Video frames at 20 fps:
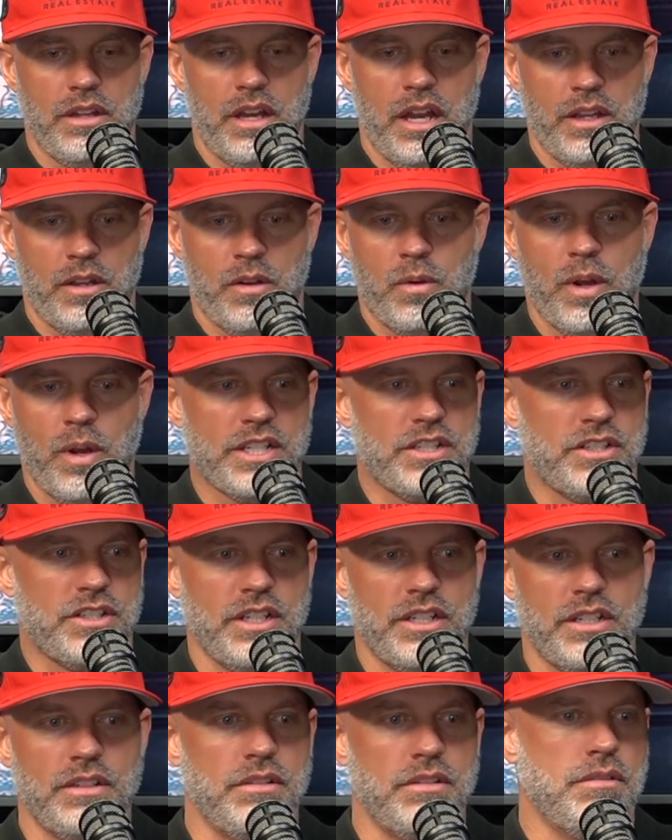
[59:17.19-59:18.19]

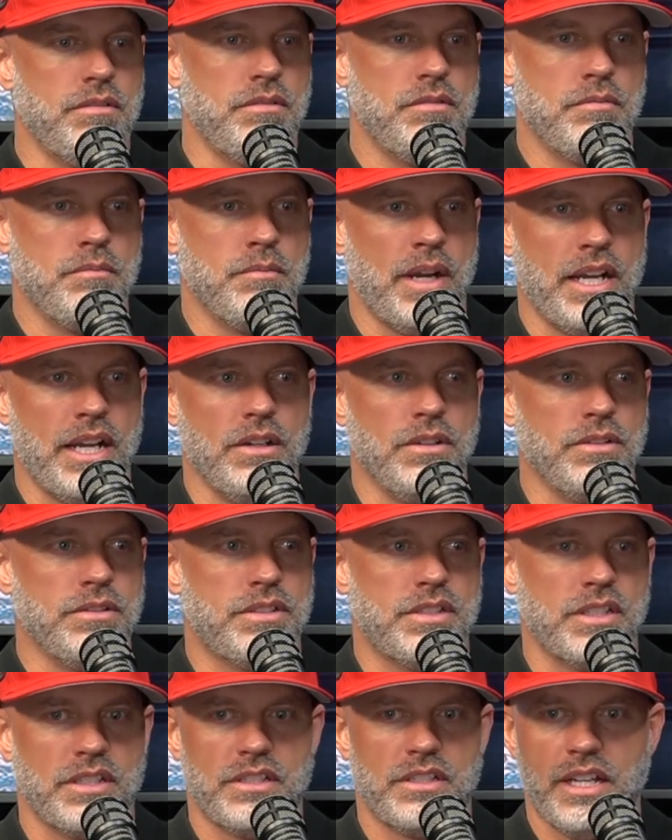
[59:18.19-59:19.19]
question my own
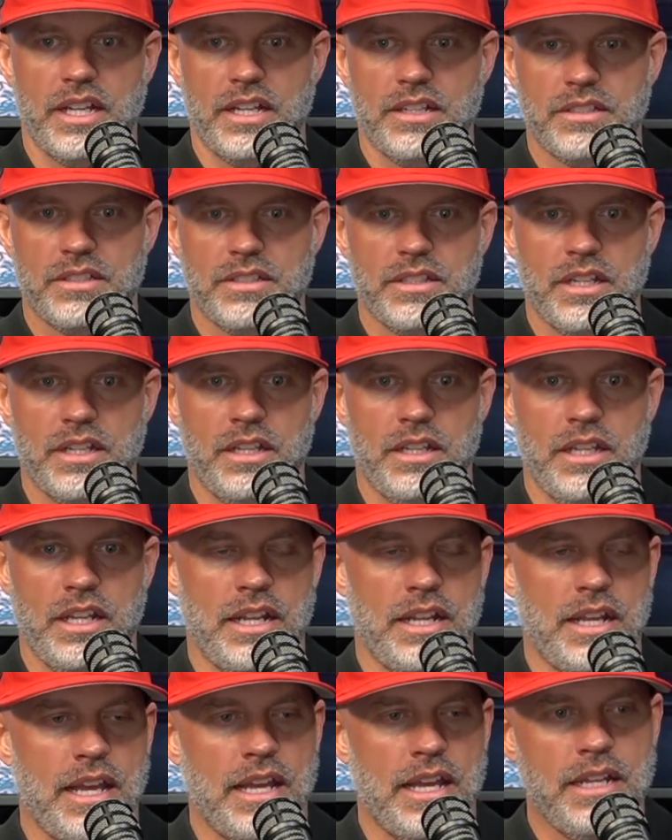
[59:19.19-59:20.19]
success, and
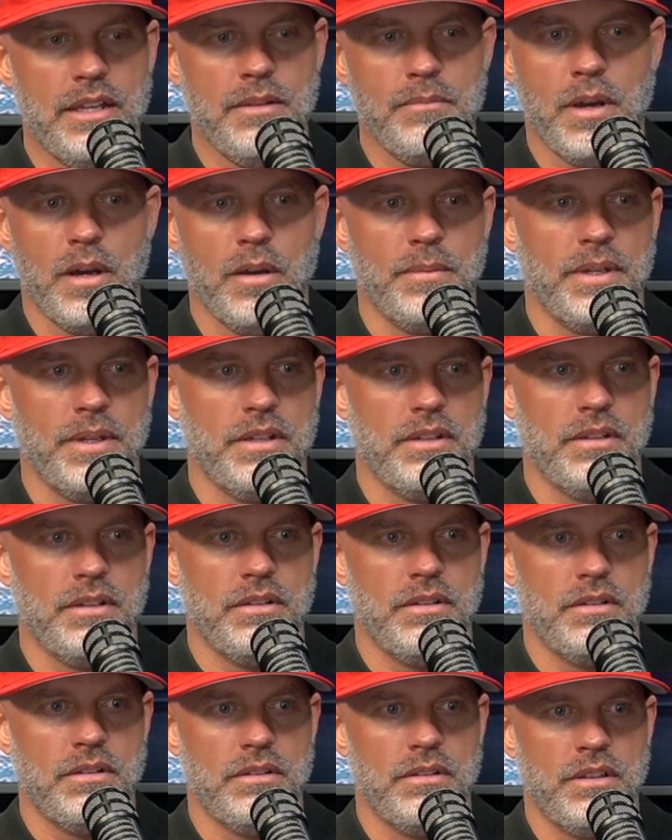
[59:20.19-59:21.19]
at any moment
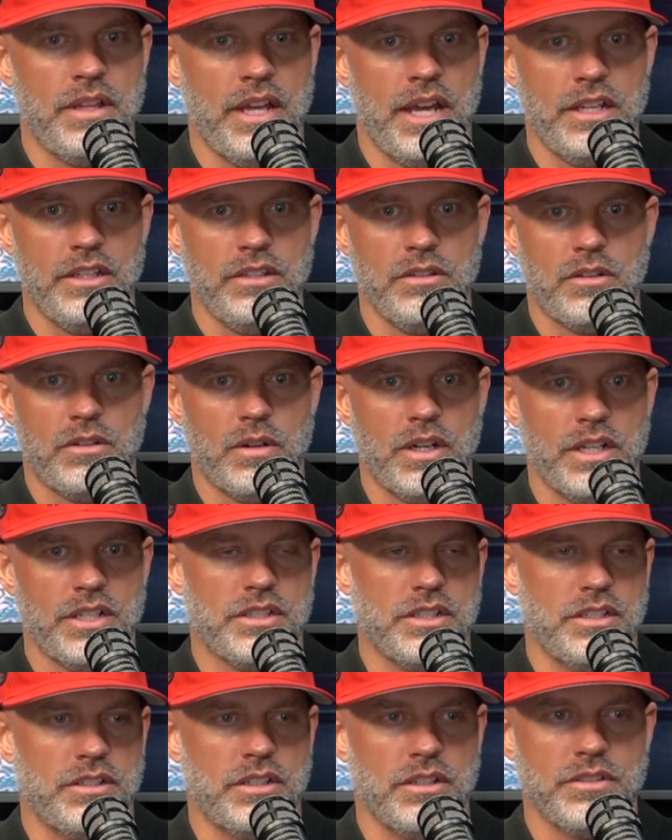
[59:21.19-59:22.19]
that you
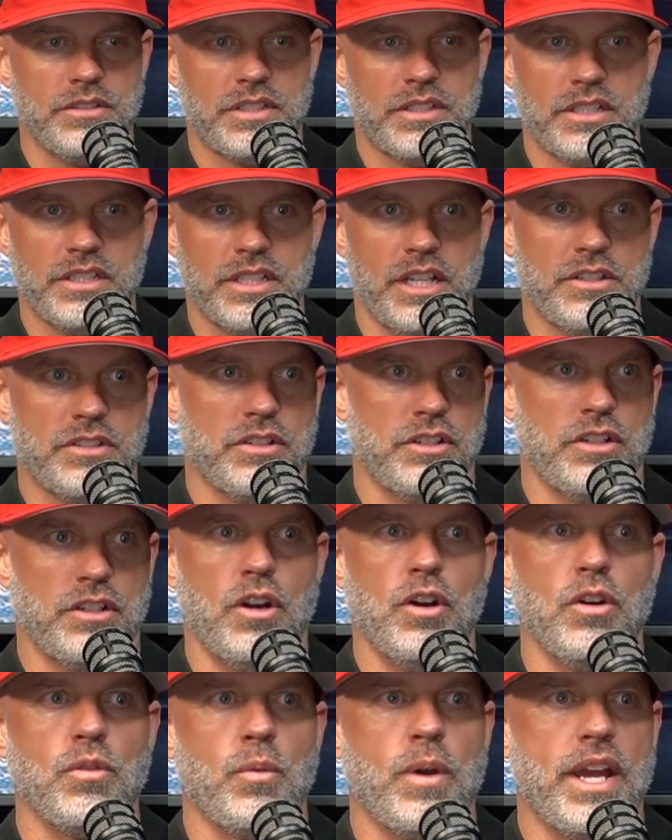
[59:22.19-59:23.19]
question your own success or
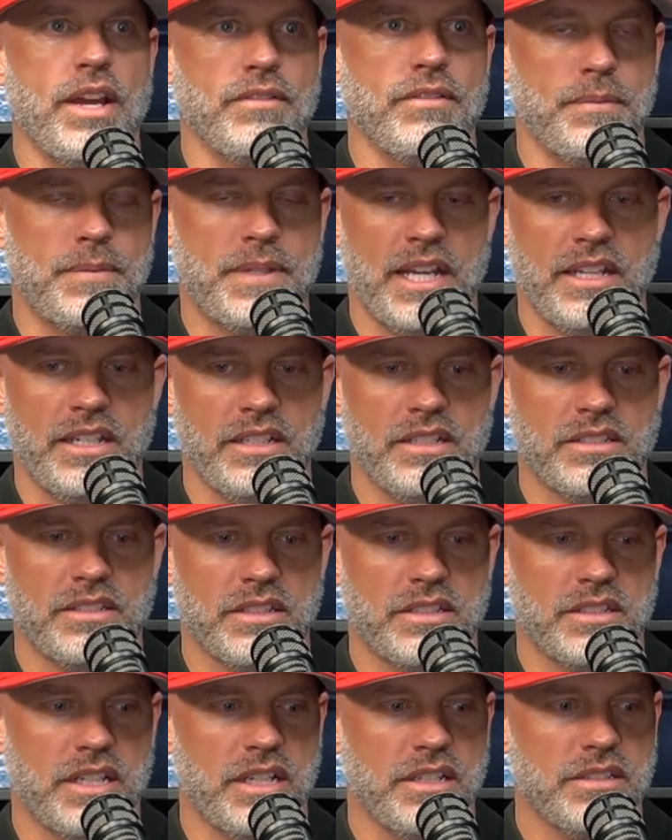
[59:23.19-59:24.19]
your own way of obtaining
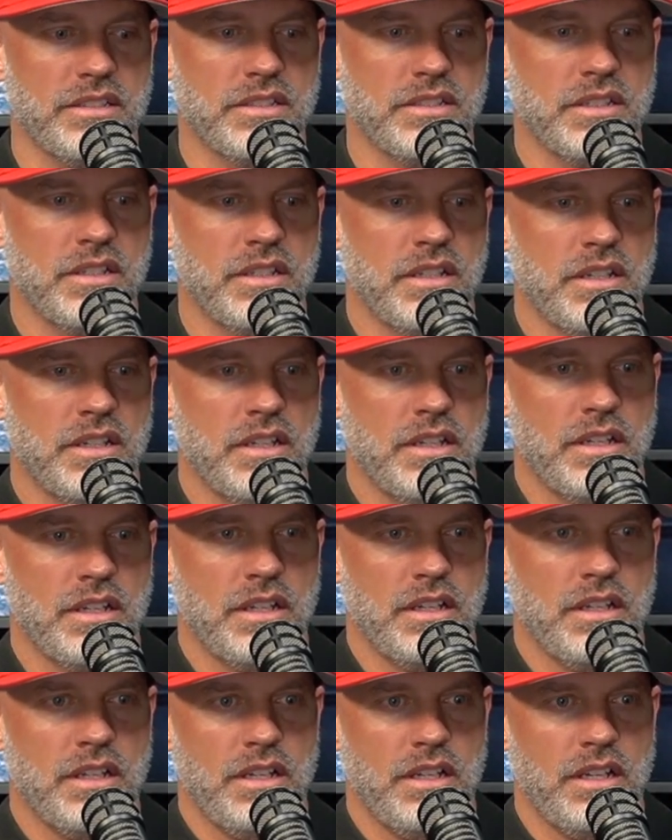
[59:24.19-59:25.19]
success,
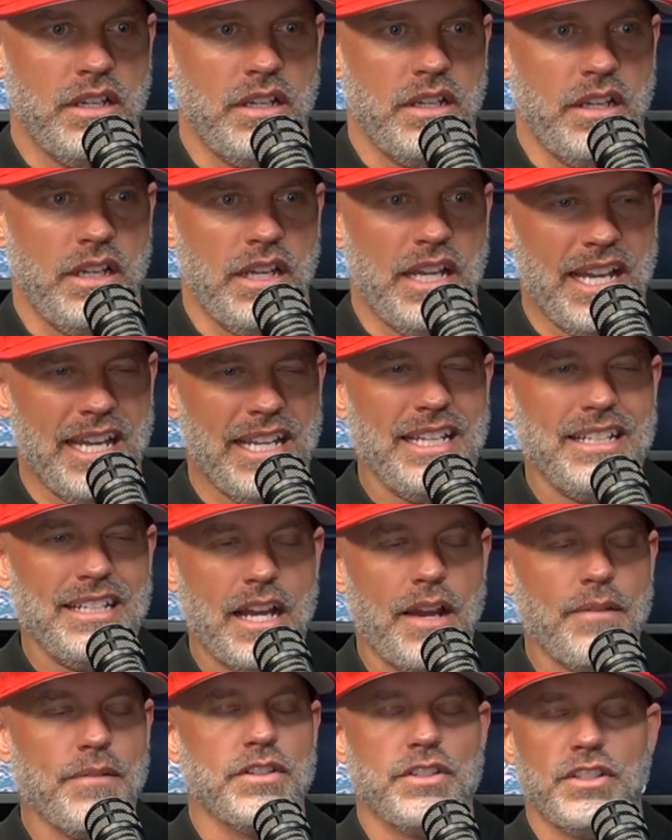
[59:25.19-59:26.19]

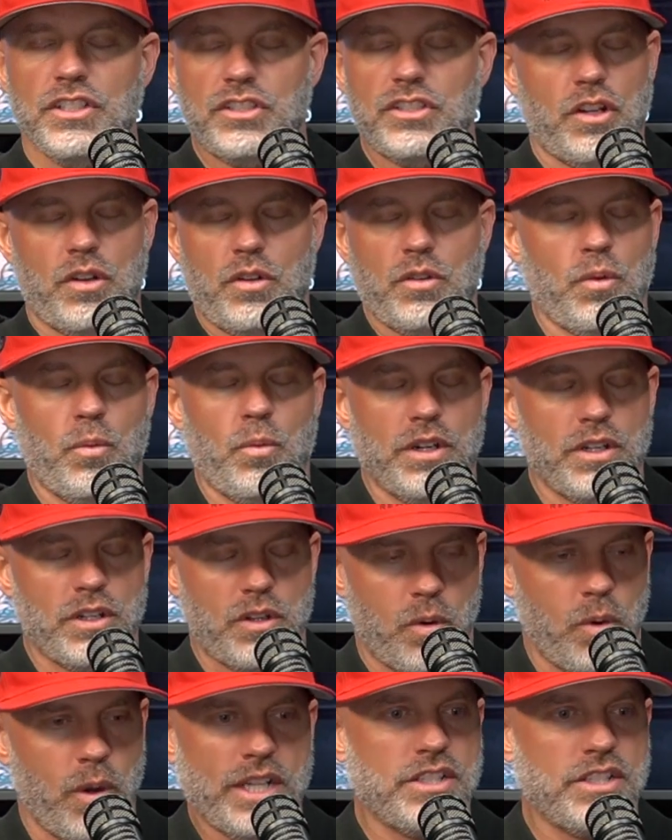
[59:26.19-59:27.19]
anytime there's just the word
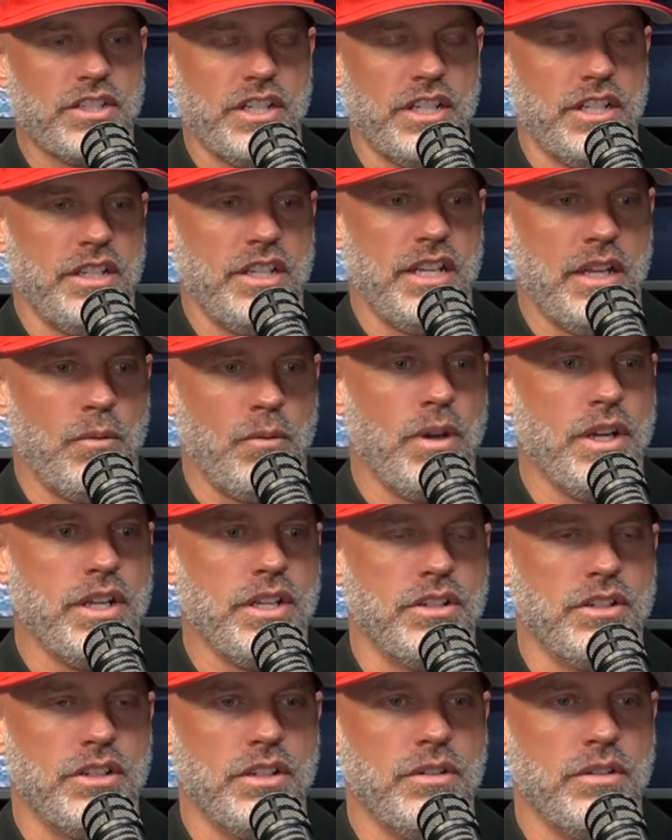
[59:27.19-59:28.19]
question in what
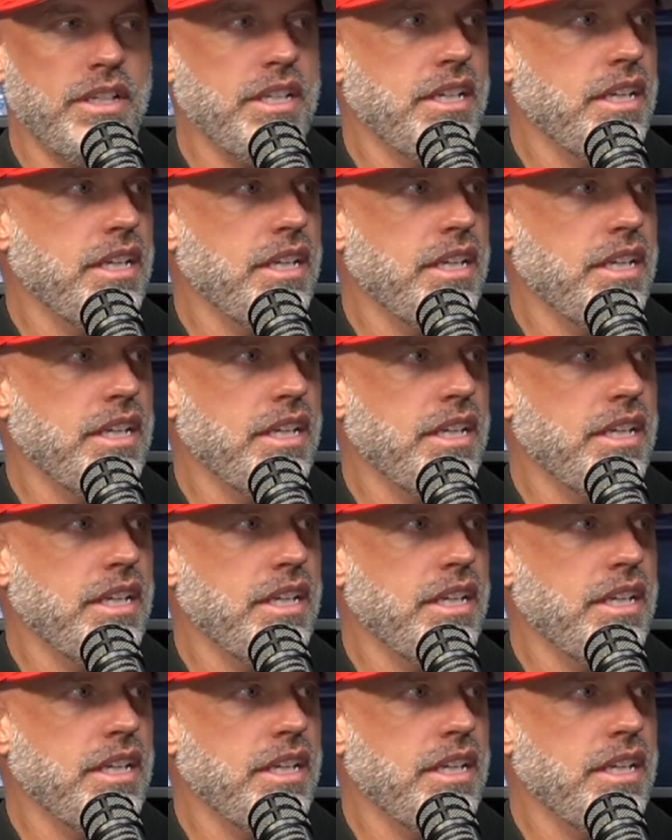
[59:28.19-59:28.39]
you're doing,